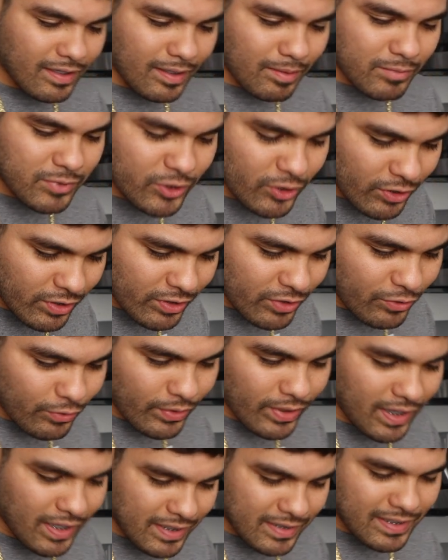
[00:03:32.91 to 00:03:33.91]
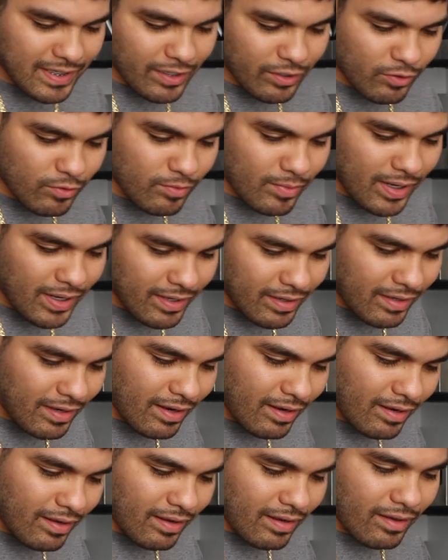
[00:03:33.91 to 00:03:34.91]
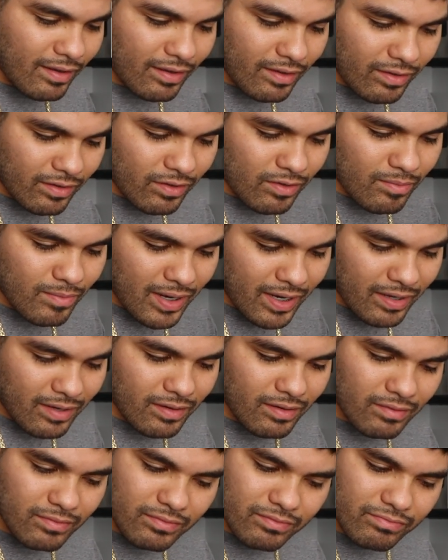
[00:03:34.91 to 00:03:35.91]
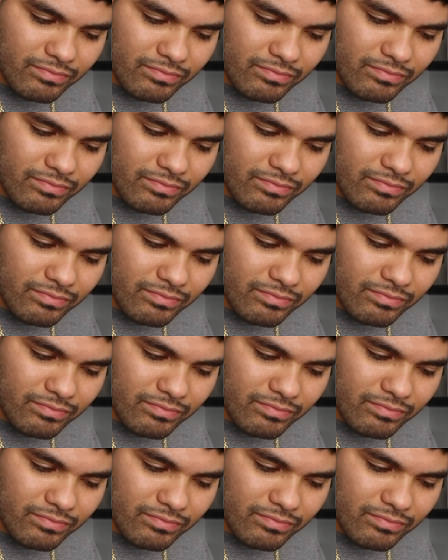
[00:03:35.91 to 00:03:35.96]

I'm starting to realize that you might, you might